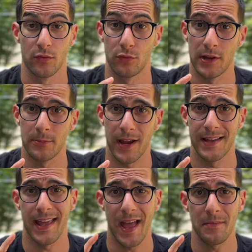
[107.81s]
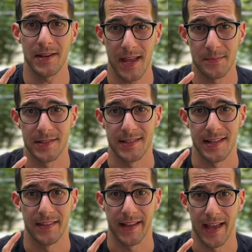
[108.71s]
Rebrand M&Ms to
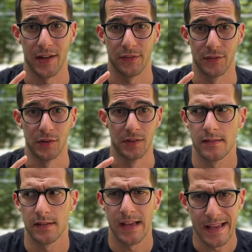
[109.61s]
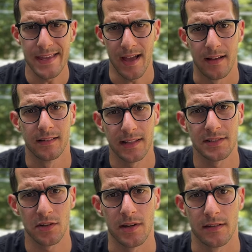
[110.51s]
sound like a health food. Yeah, let's
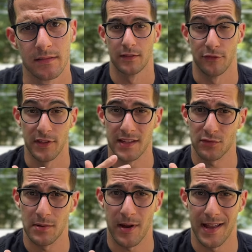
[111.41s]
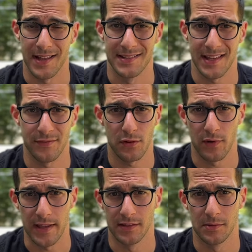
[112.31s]
do it. For this rebrand, instead of a
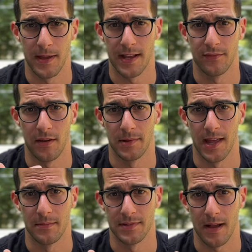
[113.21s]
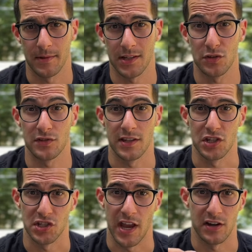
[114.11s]
regular bag of M&Ms, I'm going to use the
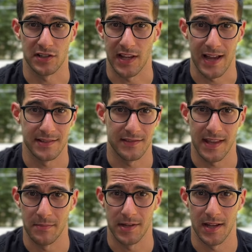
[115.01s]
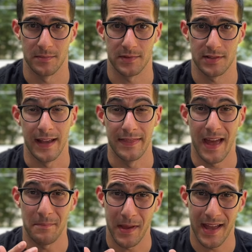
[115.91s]
share size of the M&Ms. In
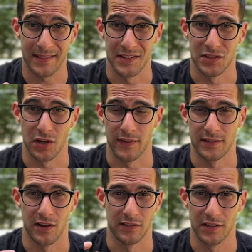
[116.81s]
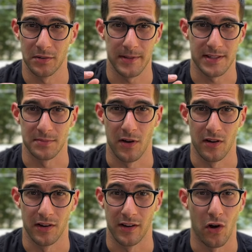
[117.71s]
that bag, the servings are a little bit
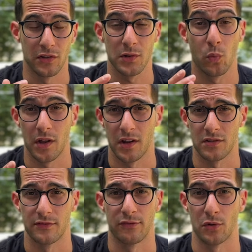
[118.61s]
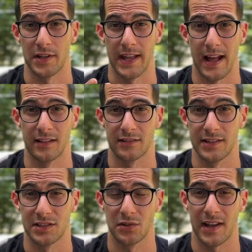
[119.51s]
smaller, only 140
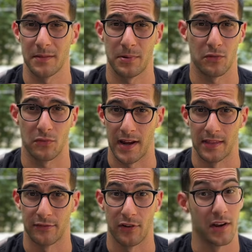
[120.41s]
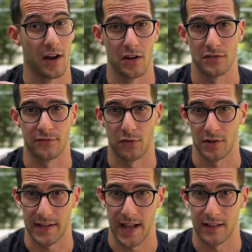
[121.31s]
calories, so I could put on the front
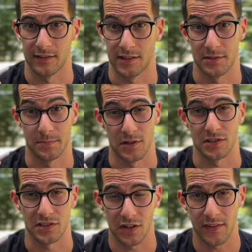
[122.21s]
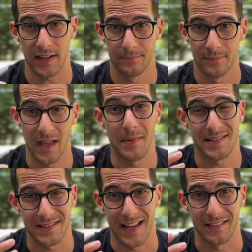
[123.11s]
140 calories per serving. That makes
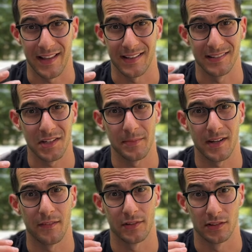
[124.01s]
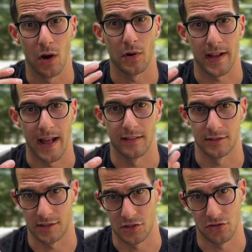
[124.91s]
it sound like a little bit of a lower
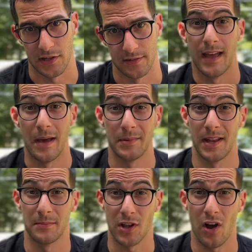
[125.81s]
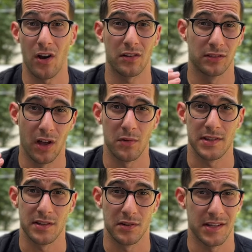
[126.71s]
calorie treat. M&Ms are low in
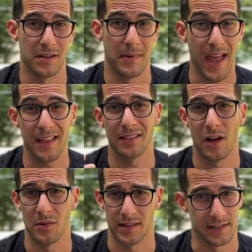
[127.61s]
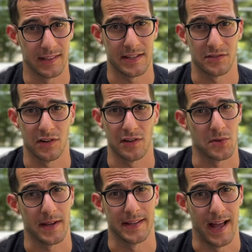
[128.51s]
sodium and low in cholesterol, so
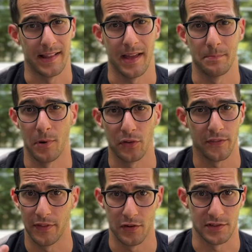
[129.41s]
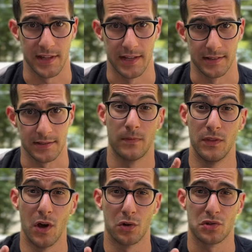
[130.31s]
I could highlight both of those things.
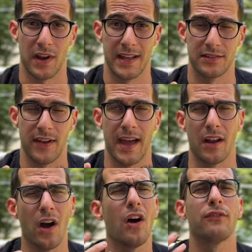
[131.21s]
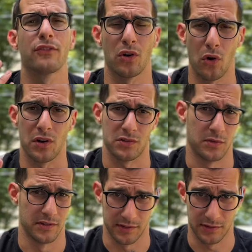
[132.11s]
No trans fat, of course,
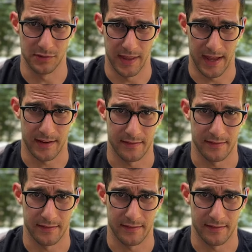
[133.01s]
will include that.